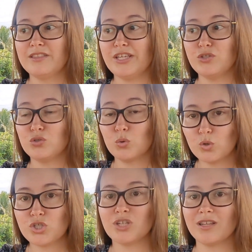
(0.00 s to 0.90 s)
the
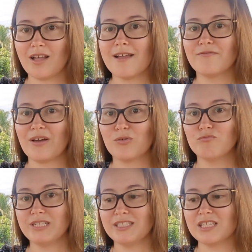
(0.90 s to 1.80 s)
exhaustion that I felt
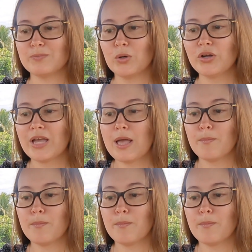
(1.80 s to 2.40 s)
reading this book,